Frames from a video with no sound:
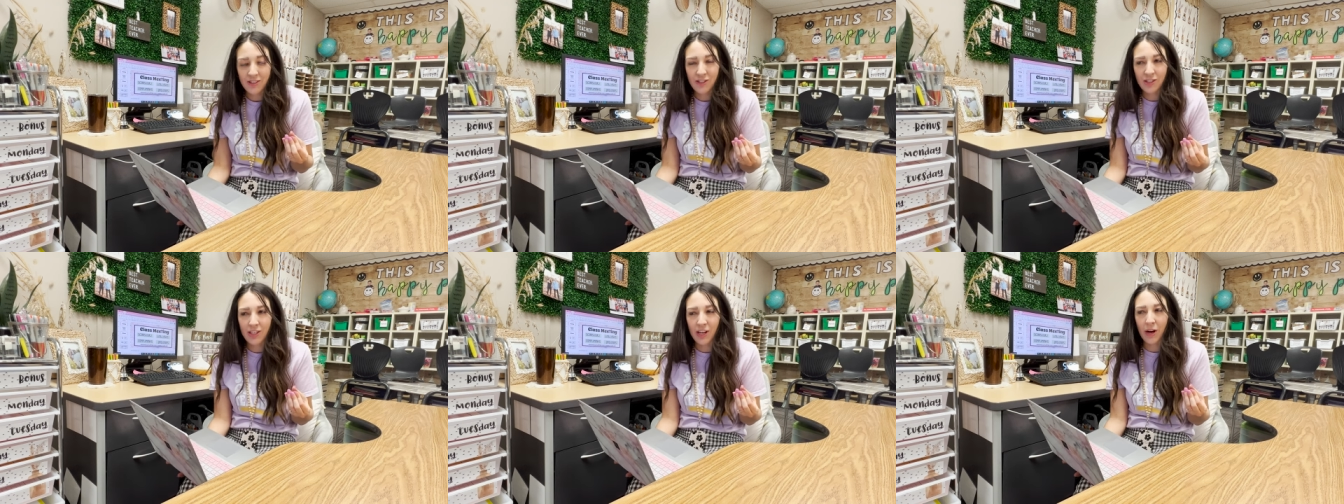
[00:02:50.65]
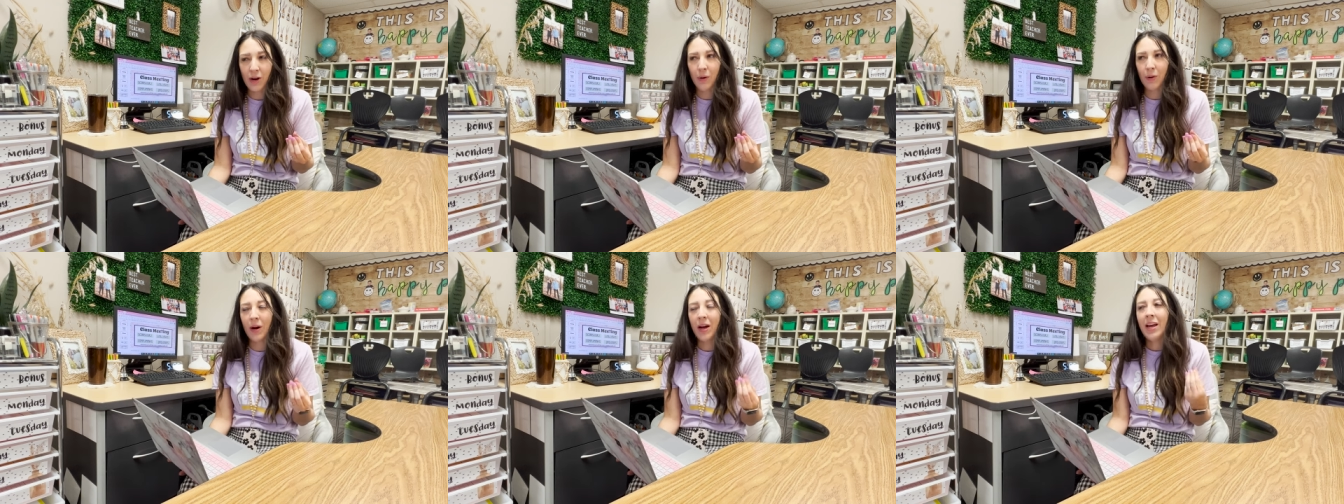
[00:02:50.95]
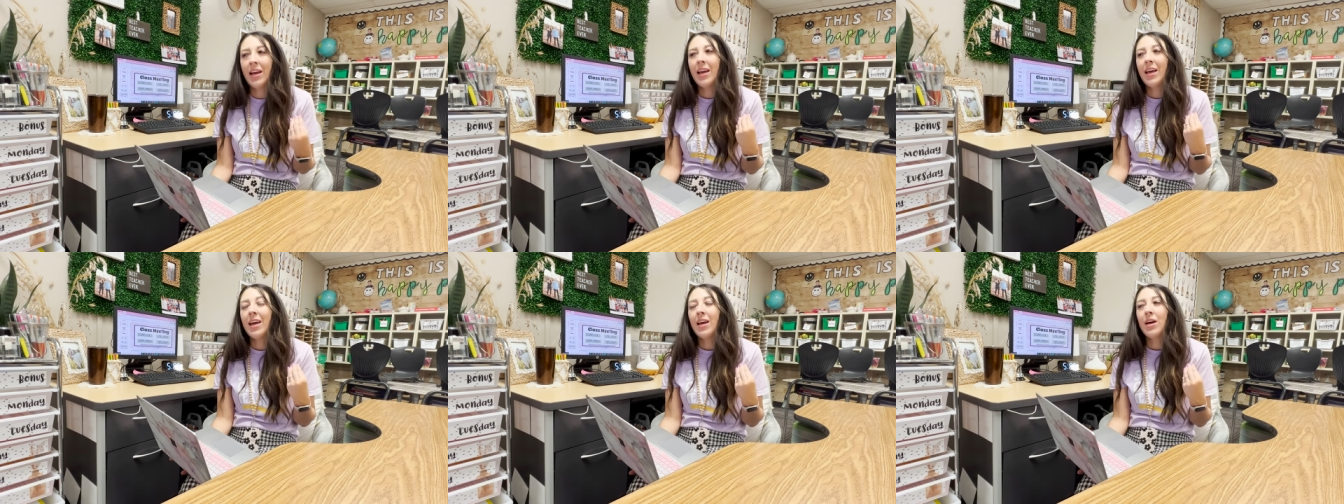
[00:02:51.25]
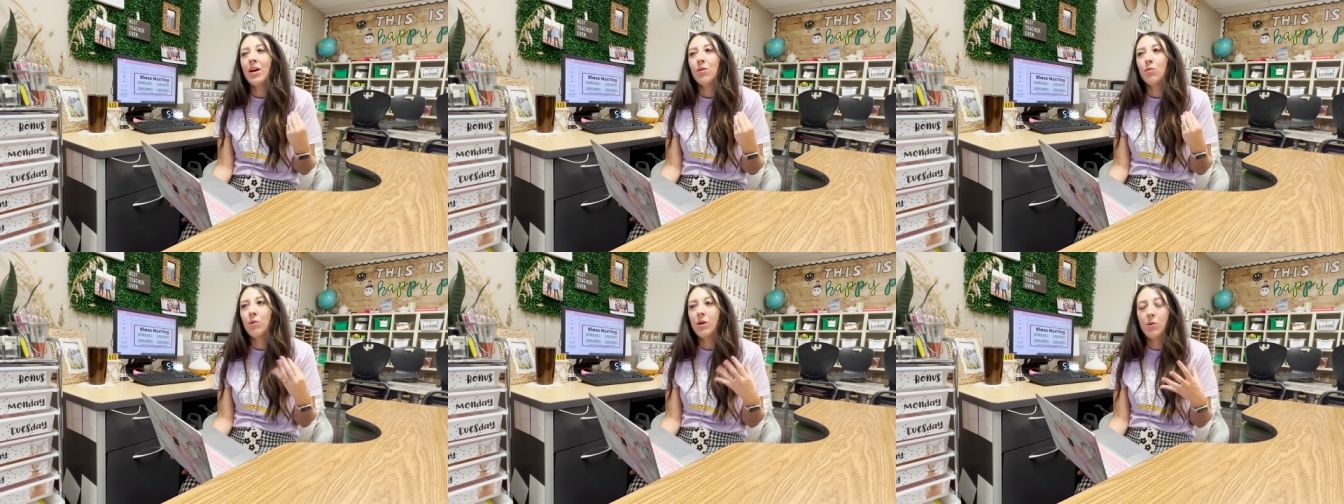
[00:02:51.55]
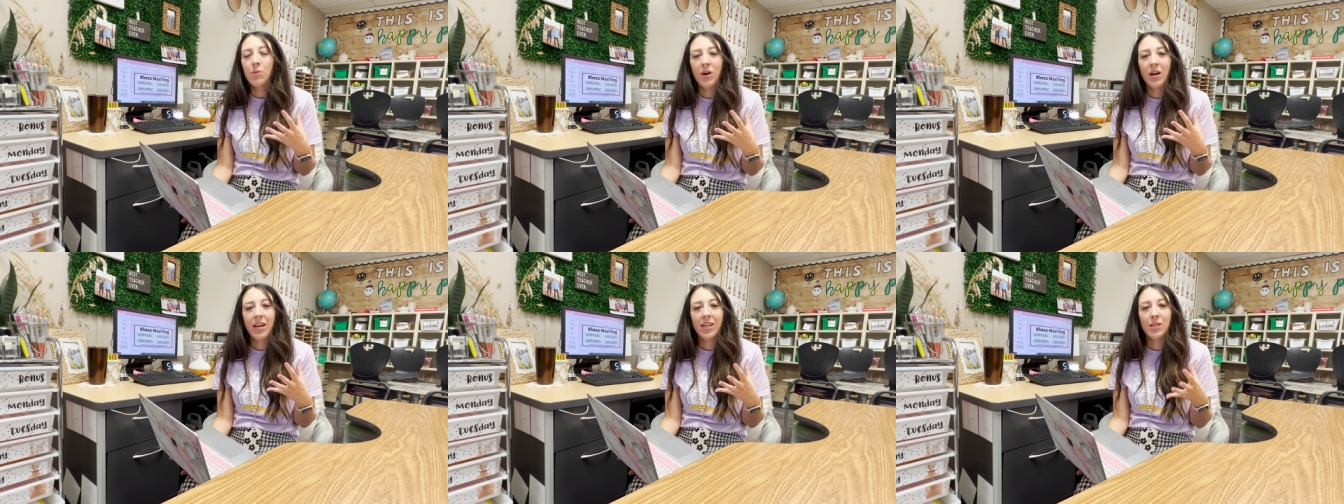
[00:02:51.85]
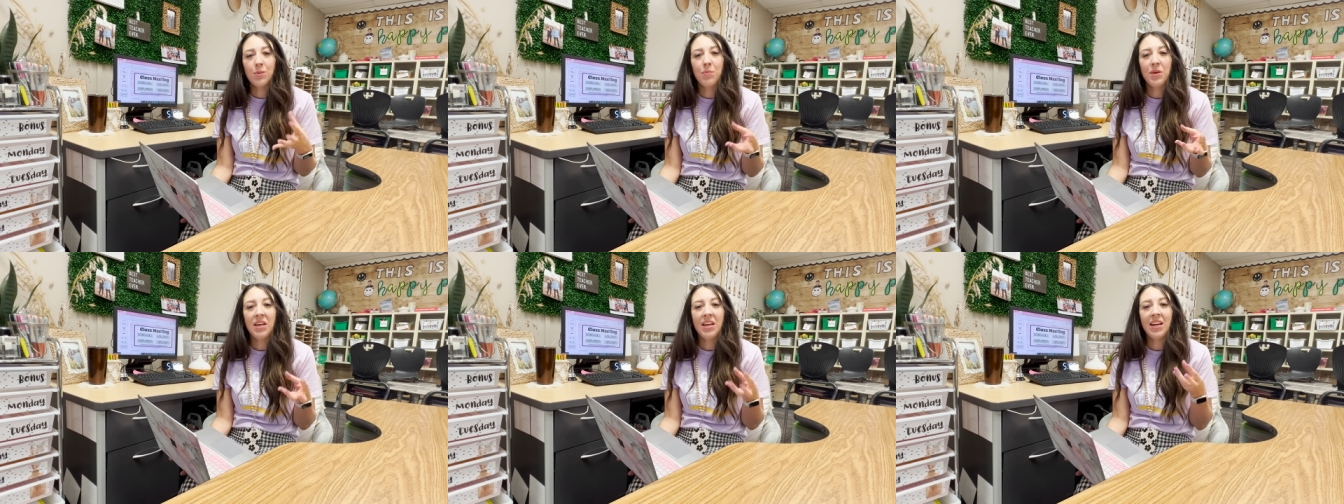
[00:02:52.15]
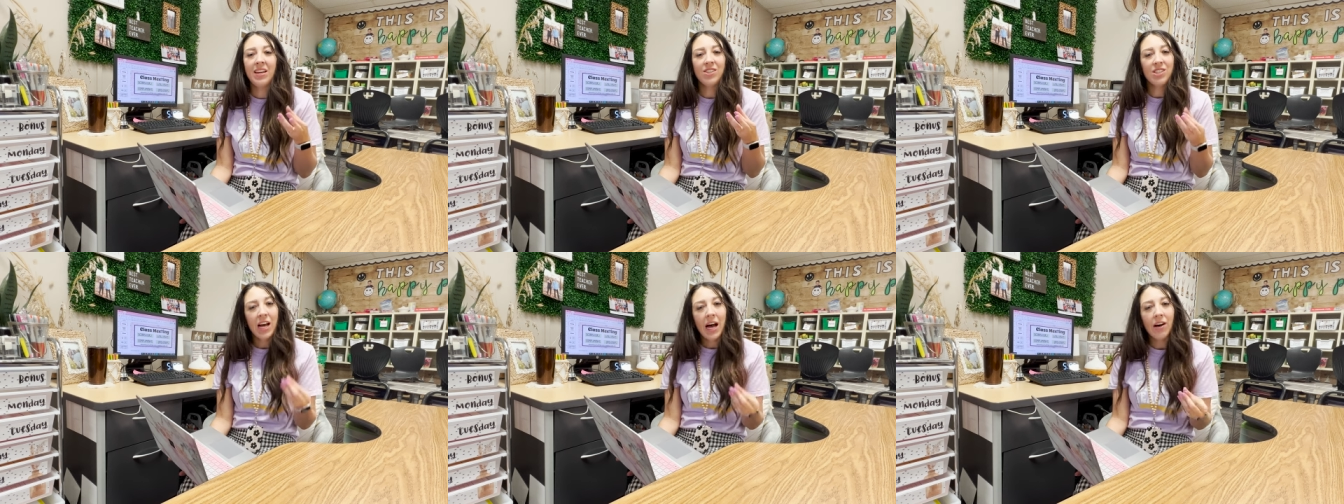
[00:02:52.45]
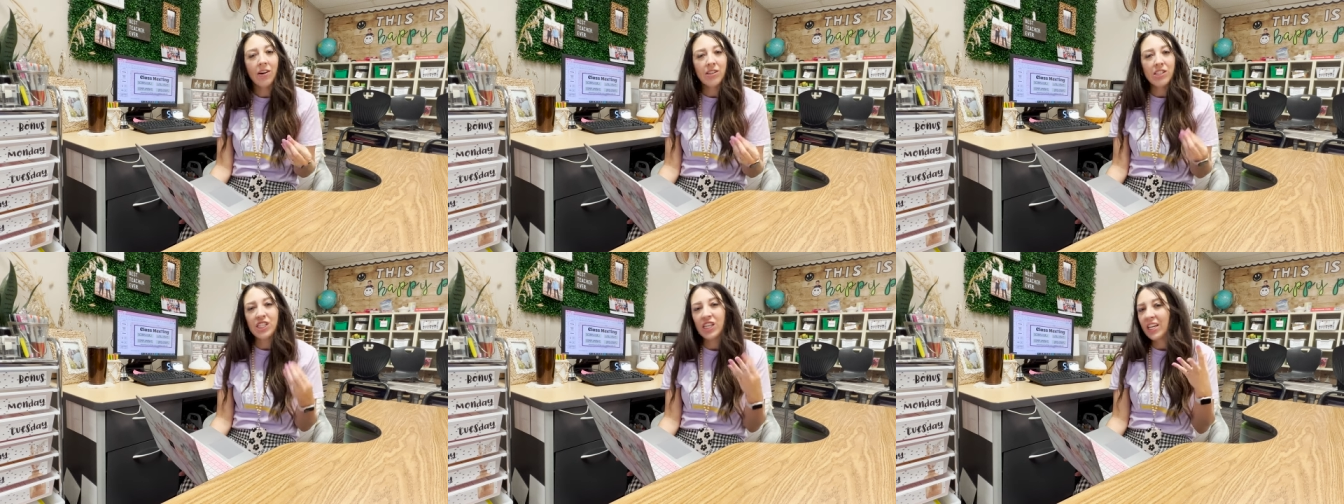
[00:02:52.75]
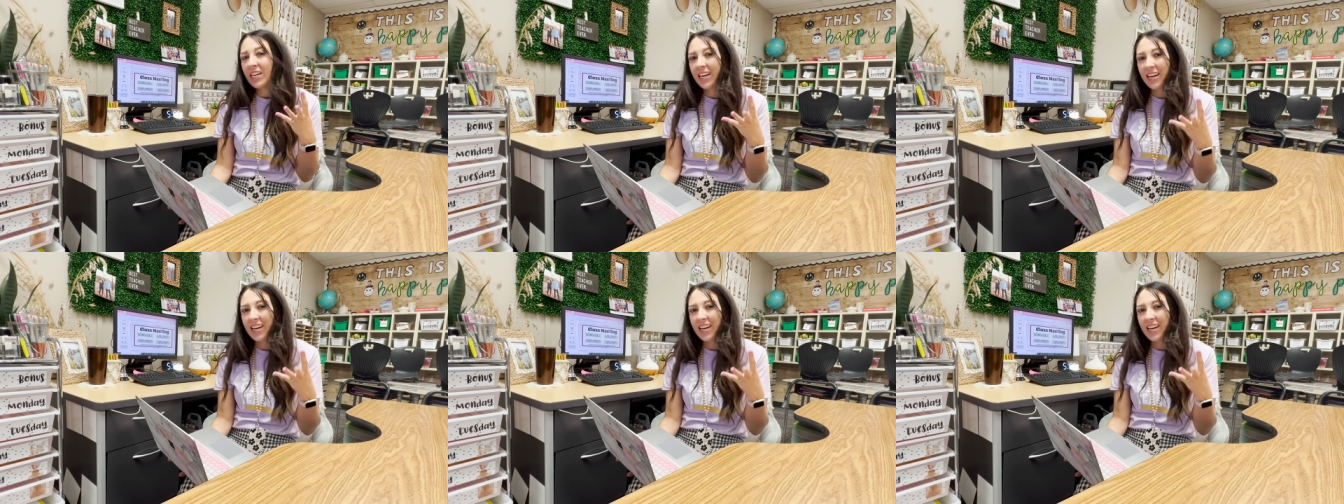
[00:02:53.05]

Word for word: So we want it to be challenging